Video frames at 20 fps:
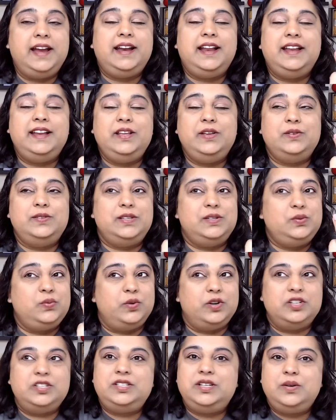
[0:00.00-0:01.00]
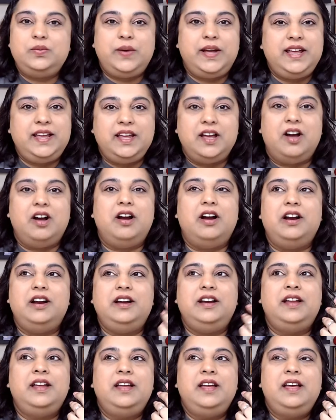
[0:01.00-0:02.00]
It uses worsted weight yarn,